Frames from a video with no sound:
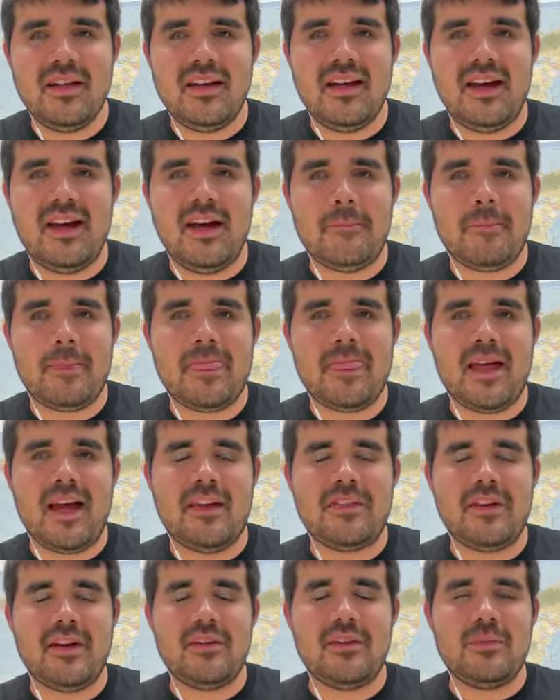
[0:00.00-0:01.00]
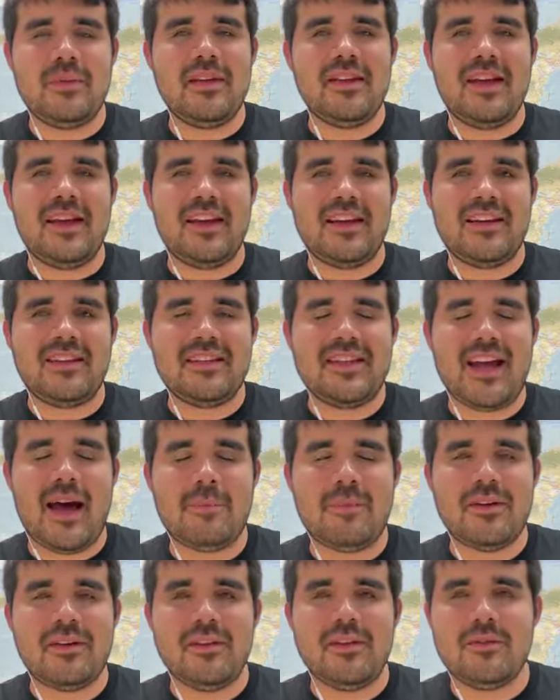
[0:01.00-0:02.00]
I thought it'd be like
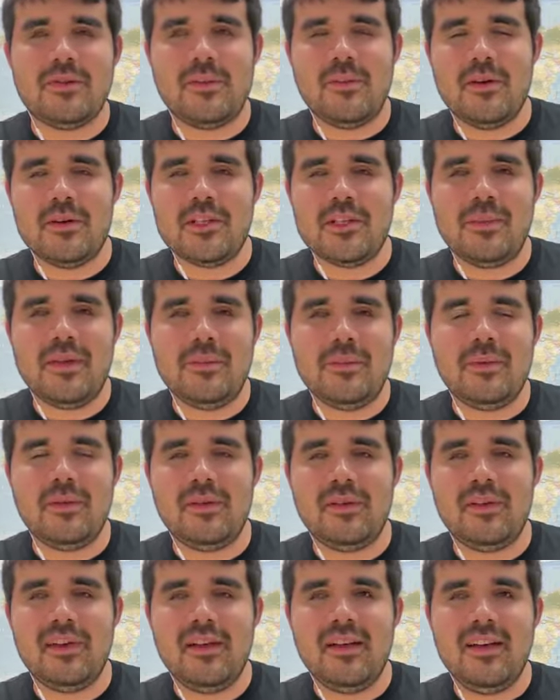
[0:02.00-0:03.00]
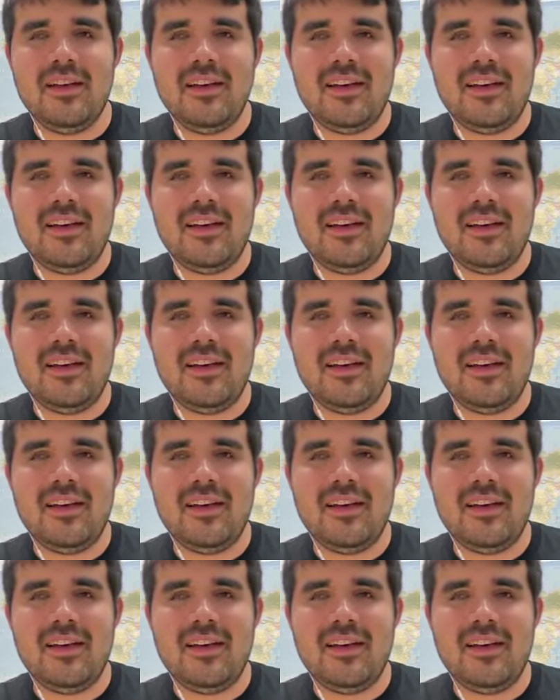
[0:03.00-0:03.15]
topical for most people.